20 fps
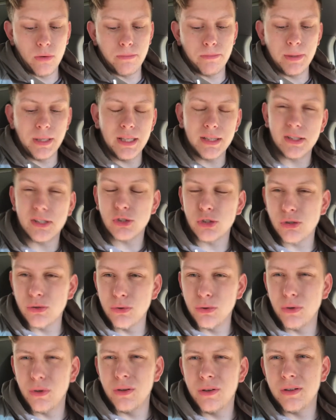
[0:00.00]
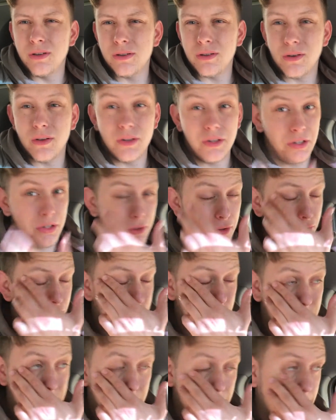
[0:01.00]
be at the school or the
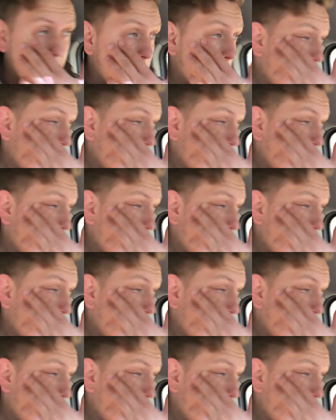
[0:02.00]
university